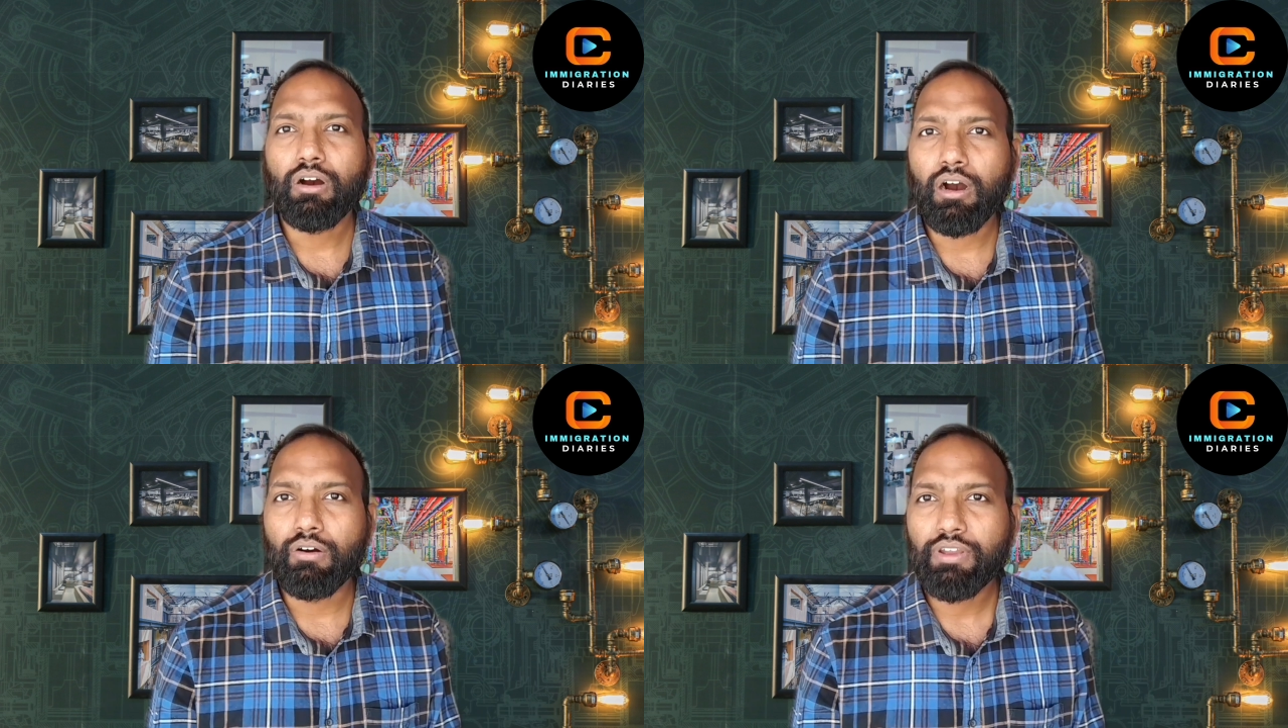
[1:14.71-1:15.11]

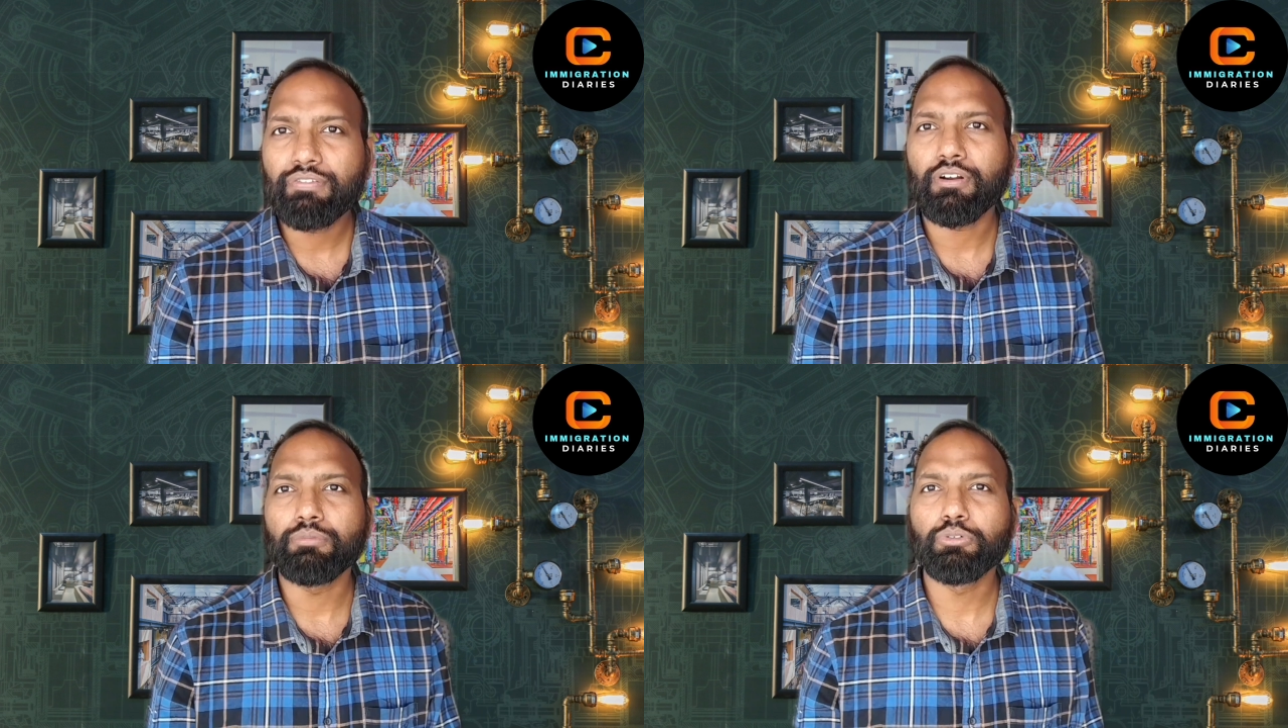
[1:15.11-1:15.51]
away
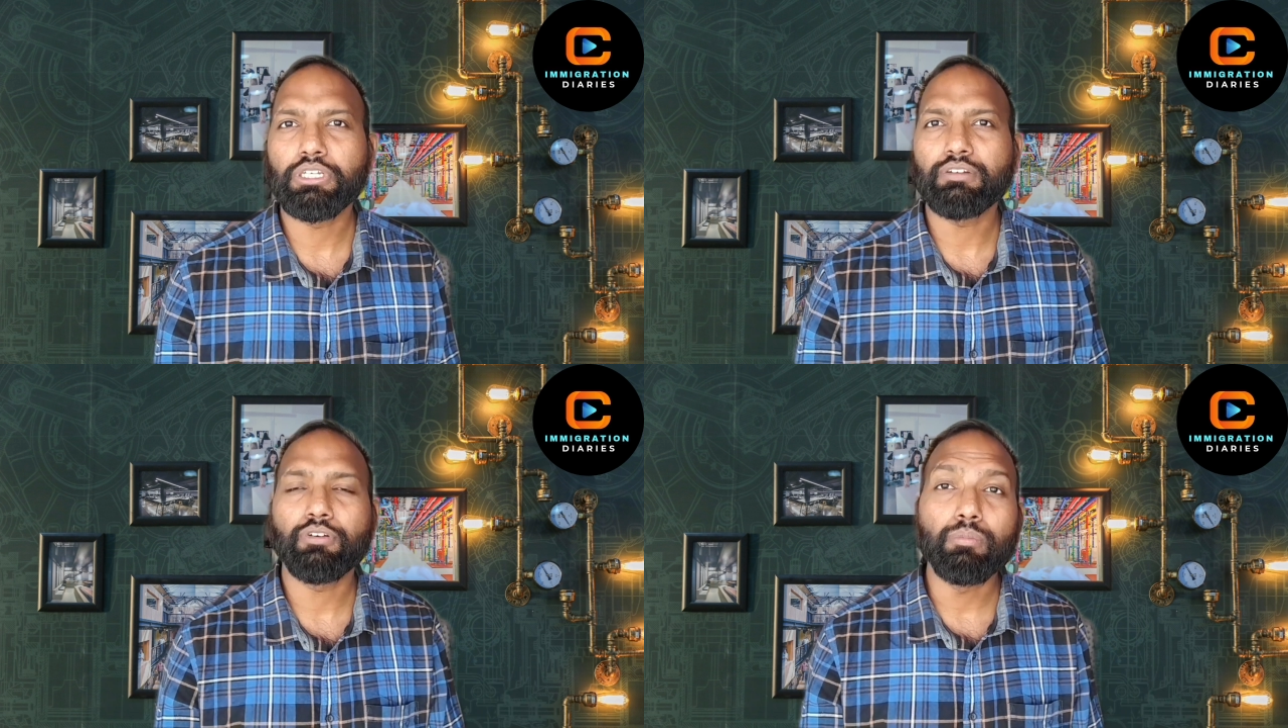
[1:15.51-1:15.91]
from
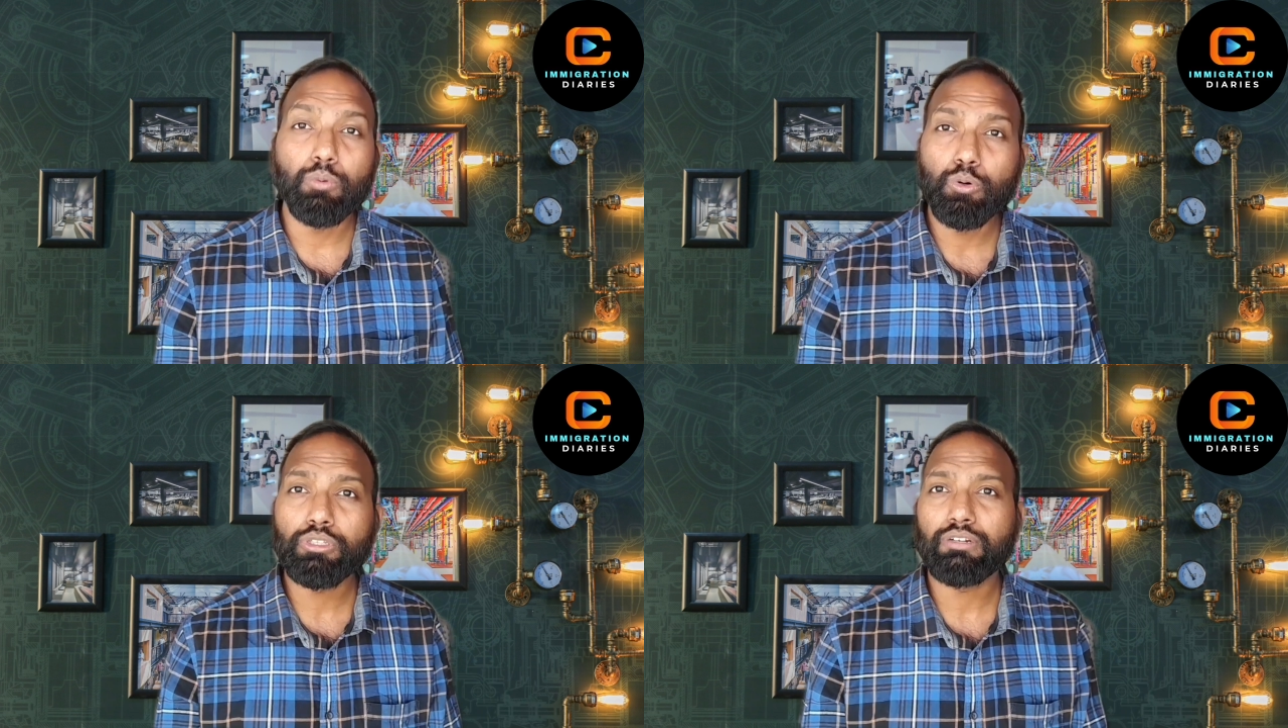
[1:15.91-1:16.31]
UK for
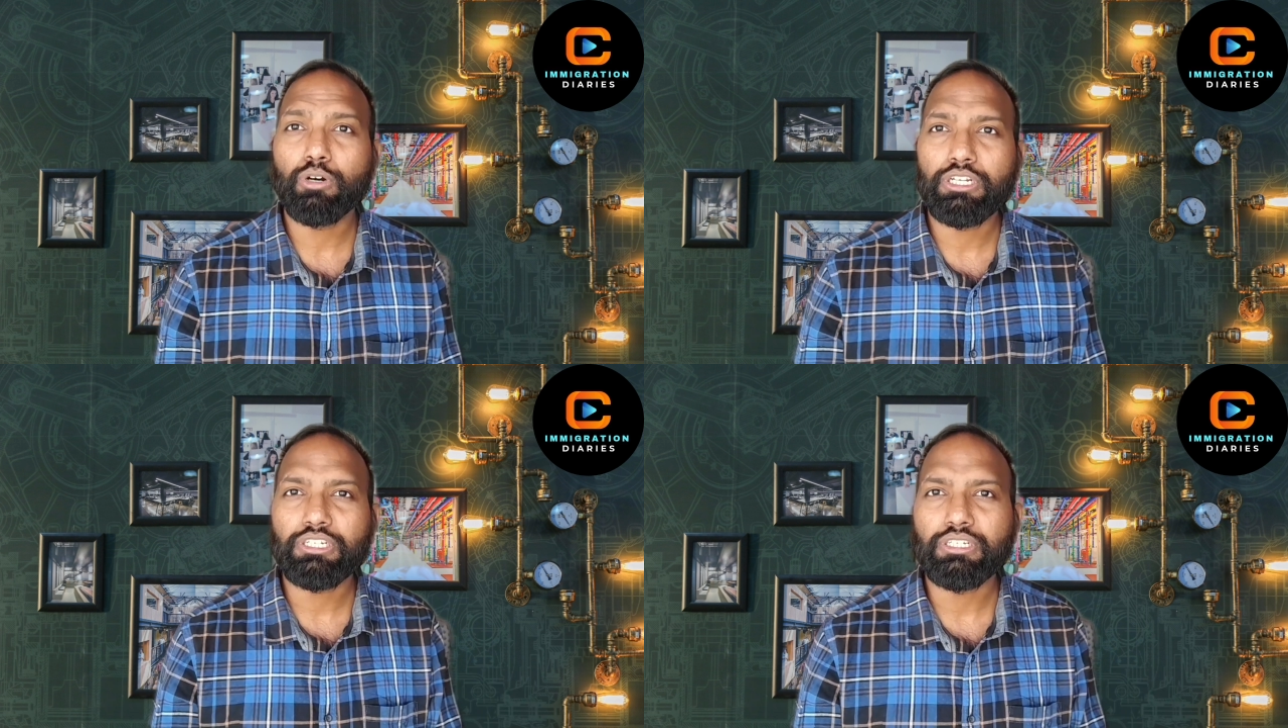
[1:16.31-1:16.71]
more than
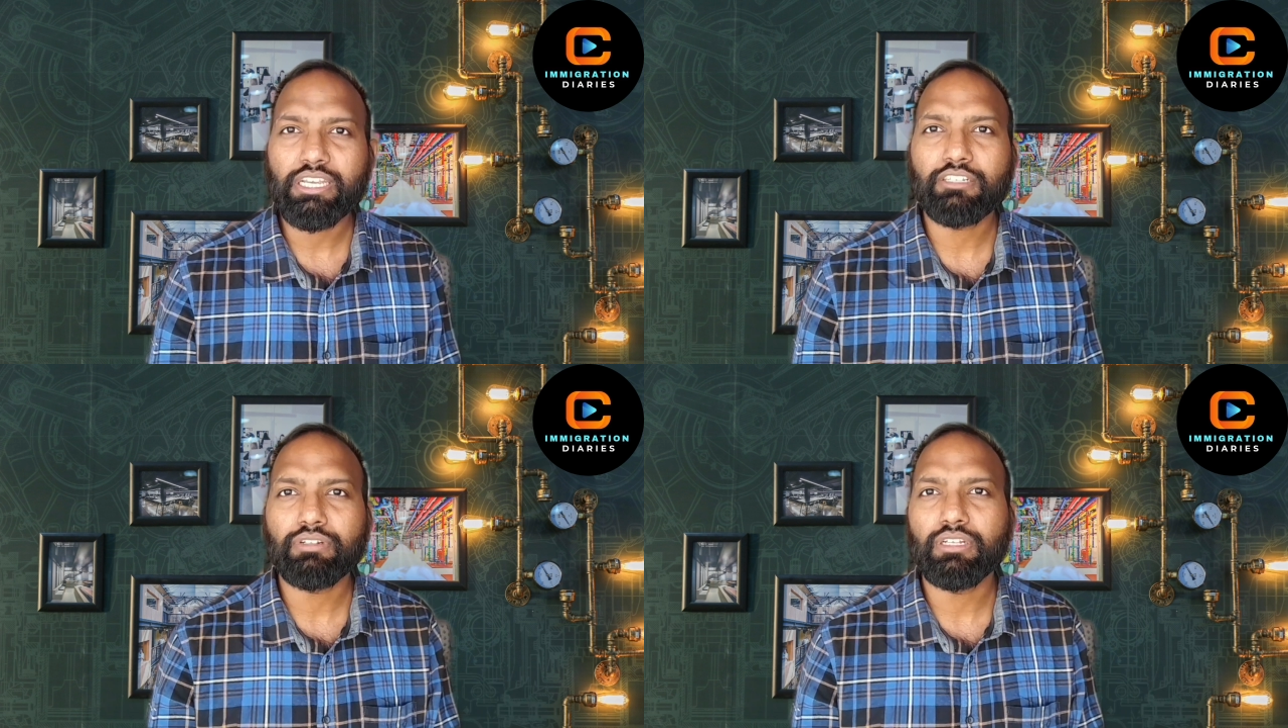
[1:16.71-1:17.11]
180
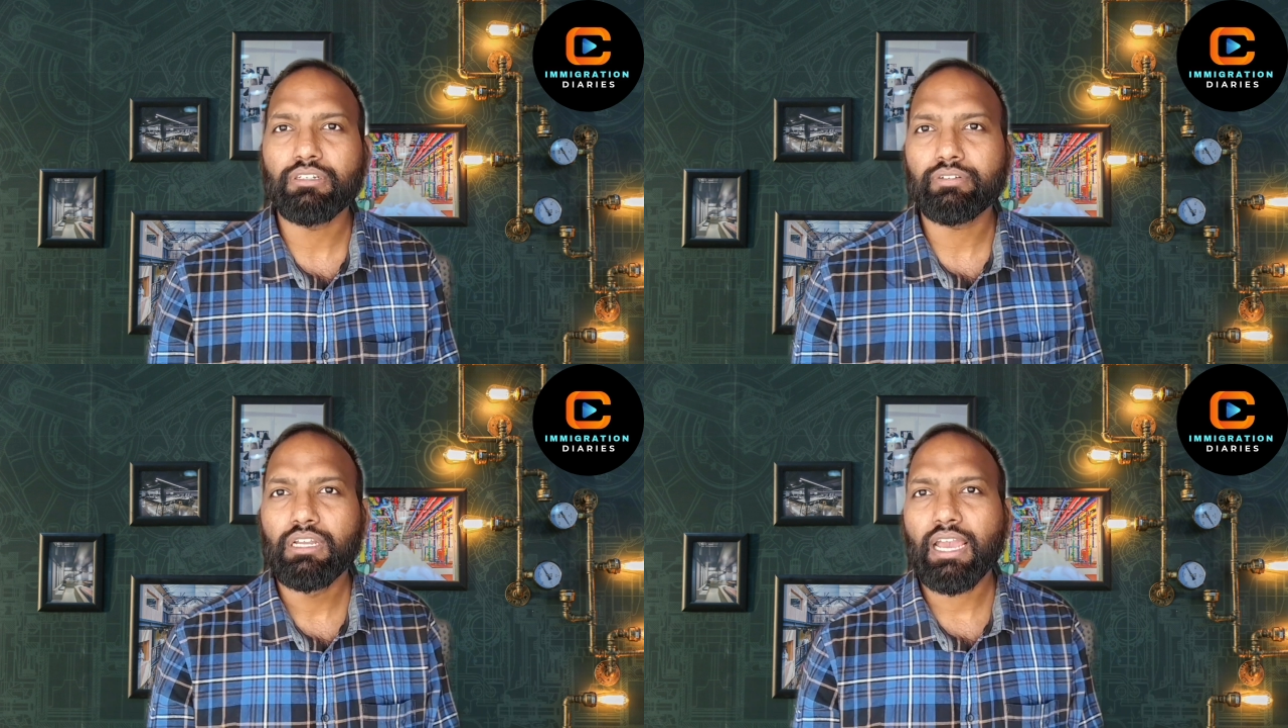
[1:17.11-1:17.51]
days
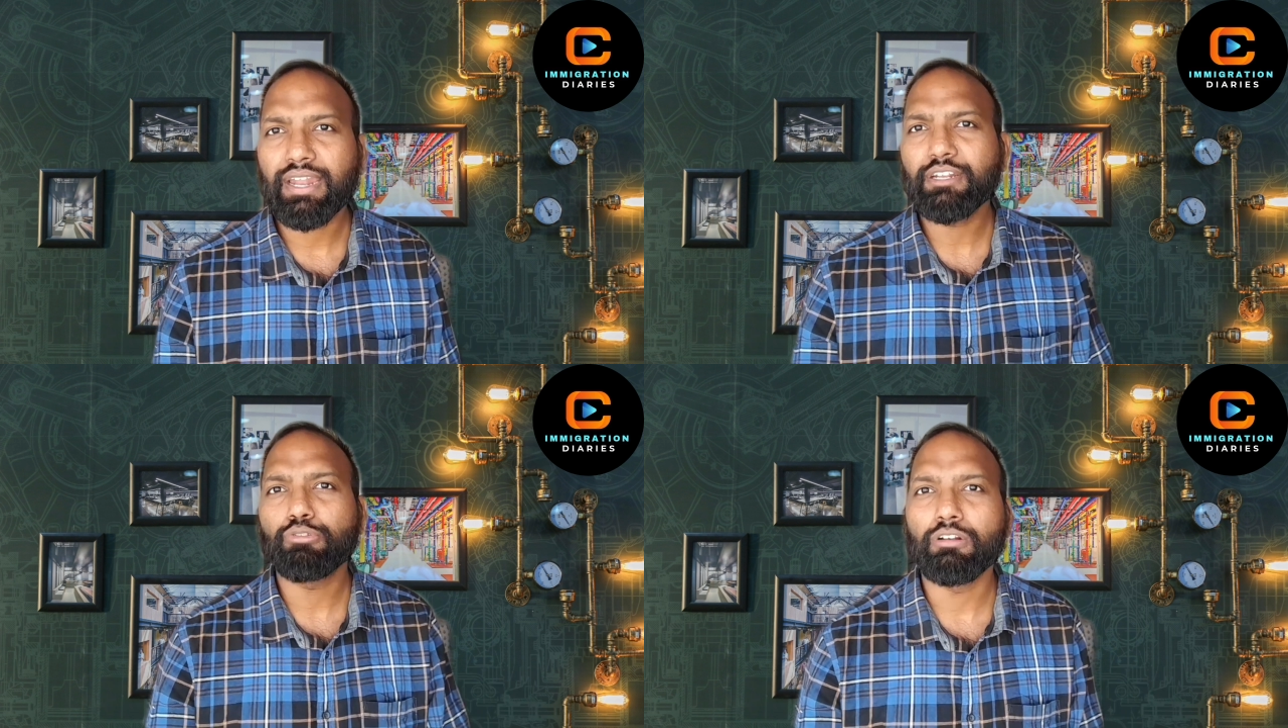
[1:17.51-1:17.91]
within
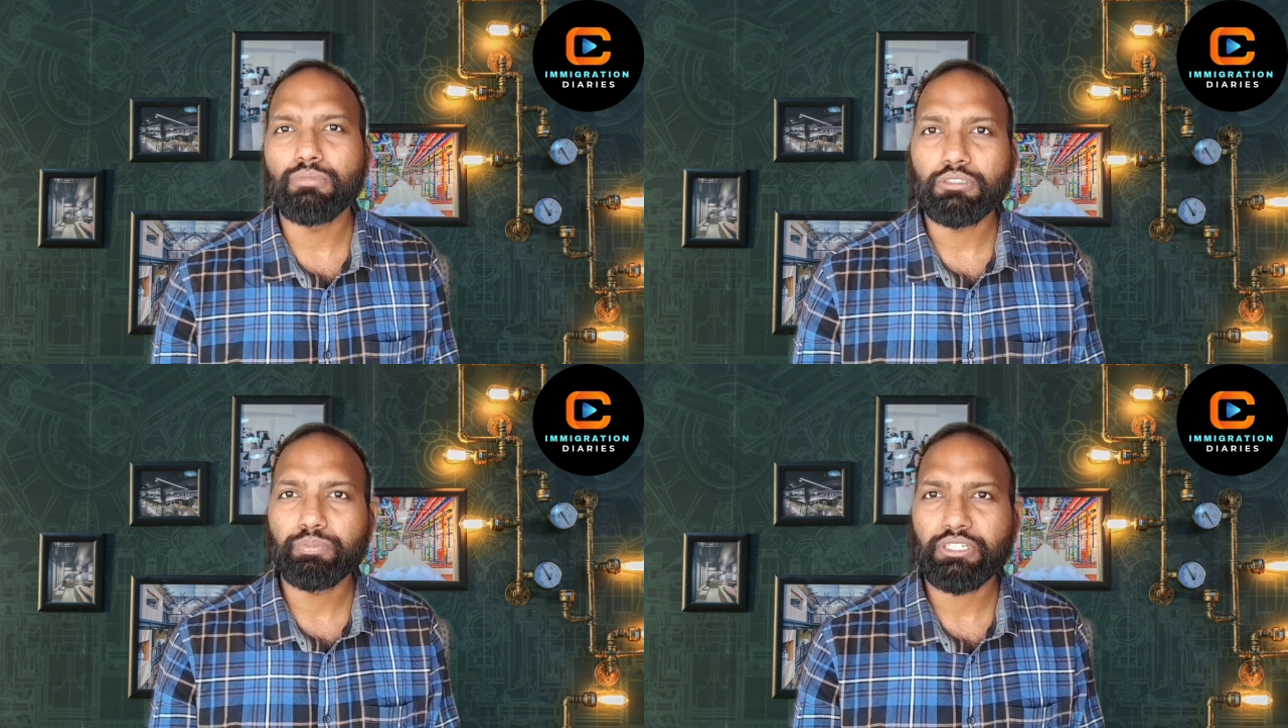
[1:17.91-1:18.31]
any
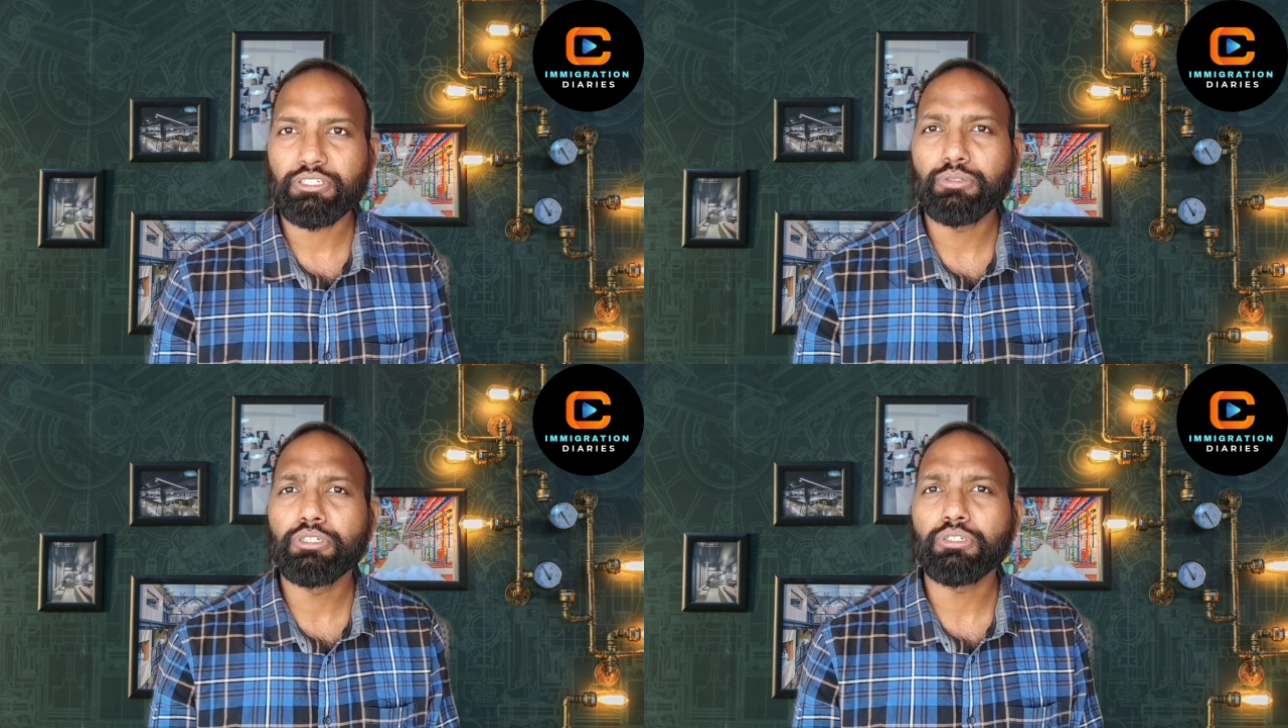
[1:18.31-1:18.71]
12-month period
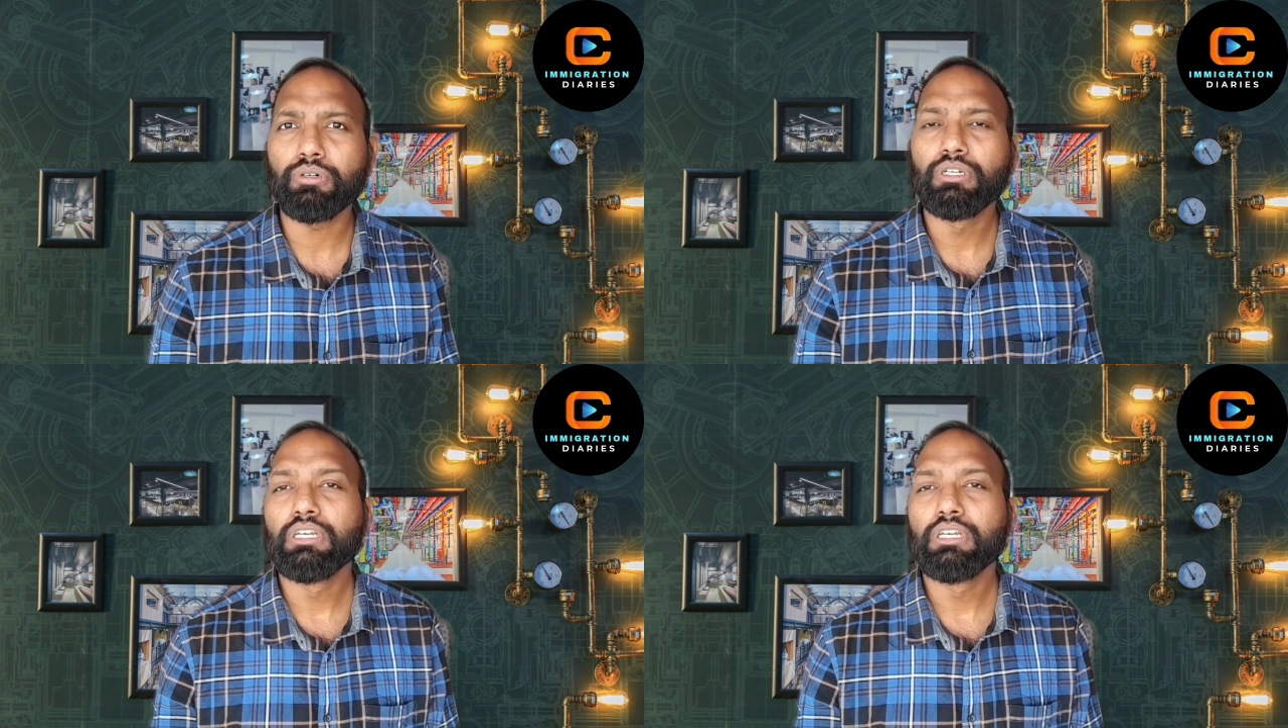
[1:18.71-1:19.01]
during your